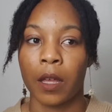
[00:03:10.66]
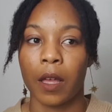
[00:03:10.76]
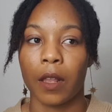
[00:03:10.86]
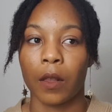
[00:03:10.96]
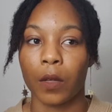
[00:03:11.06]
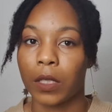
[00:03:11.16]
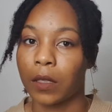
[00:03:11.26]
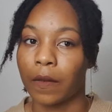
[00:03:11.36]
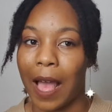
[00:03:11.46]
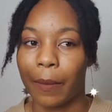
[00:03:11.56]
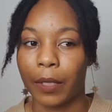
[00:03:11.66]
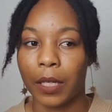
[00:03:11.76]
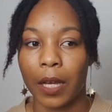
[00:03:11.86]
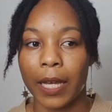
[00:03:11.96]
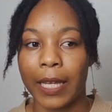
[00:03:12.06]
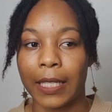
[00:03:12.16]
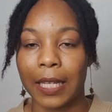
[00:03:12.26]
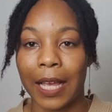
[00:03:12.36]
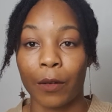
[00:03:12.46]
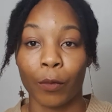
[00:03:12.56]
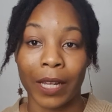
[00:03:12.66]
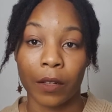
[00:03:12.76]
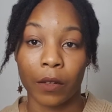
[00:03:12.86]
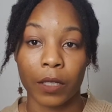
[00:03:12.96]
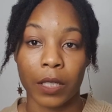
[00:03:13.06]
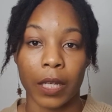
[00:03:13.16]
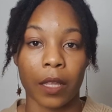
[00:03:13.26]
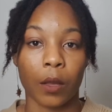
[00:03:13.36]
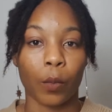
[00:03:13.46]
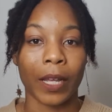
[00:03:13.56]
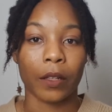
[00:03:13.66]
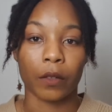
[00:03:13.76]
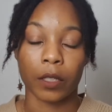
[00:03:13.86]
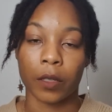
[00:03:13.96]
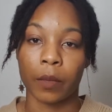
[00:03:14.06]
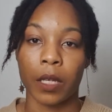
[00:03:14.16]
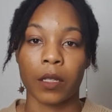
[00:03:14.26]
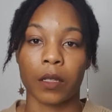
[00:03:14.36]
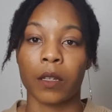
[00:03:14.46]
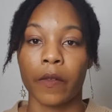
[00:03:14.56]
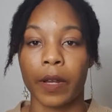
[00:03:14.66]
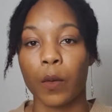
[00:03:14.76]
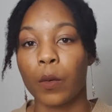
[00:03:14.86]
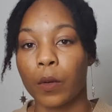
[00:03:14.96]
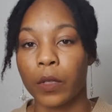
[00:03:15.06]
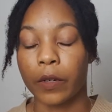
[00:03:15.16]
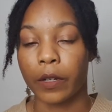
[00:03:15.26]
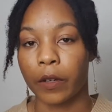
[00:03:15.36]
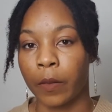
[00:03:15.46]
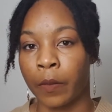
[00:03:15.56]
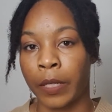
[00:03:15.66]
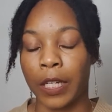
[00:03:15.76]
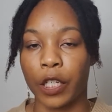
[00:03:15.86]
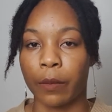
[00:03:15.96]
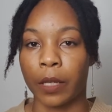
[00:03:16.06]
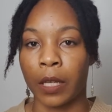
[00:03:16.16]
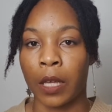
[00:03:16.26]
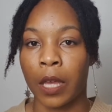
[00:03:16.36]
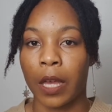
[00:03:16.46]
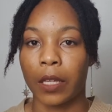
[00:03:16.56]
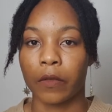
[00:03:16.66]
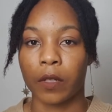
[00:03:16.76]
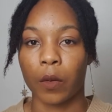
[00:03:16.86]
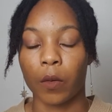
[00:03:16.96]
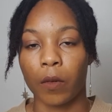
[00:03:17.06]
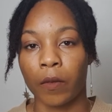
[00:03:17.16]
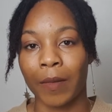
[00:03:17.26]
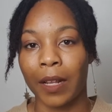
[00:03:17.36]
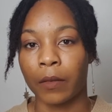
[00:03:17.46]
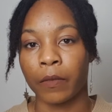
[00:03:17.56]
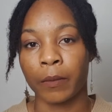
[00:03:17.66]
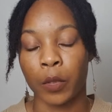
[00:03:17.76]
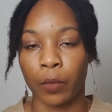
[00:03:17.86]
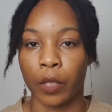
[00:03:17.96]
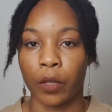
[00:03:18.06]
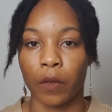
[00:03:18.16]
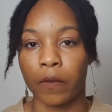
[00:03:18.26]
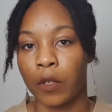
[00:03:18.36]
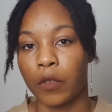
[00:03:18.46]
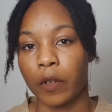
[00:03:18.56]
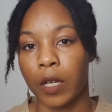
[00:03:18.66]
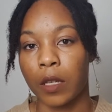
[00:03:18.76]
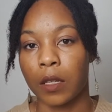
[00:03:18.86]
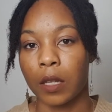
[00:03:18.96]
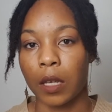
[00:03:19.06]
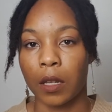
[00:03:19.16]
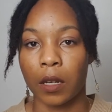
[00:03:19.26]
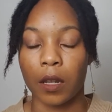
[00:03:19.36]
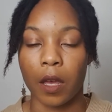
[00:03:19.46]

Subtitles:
loss of appetite and weight loss. Again, the weight loss could be as a direct cause, or it could potentially be as a result of malabsorption of nutrients and